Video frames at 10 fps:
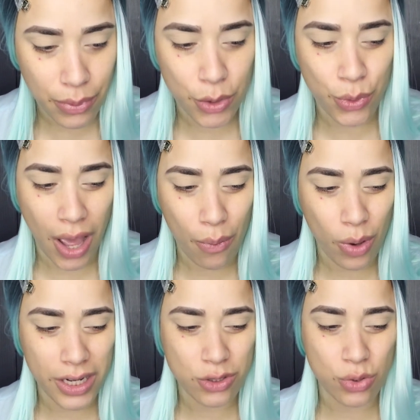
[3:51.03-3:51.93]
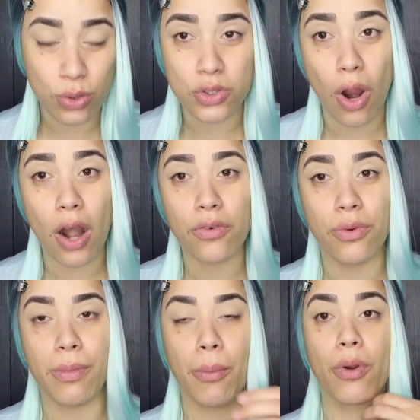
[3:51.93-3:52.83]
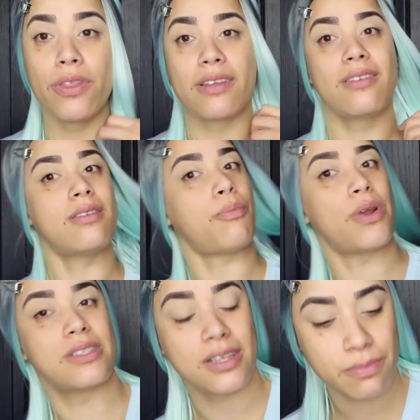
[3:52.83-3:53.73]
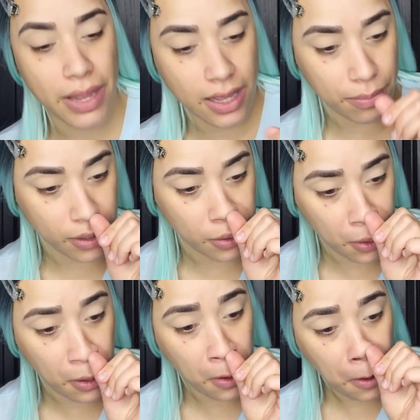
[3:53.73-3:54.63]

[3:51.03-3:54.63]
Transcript: We do not want it too dark. Remember, this is a princess makeup look,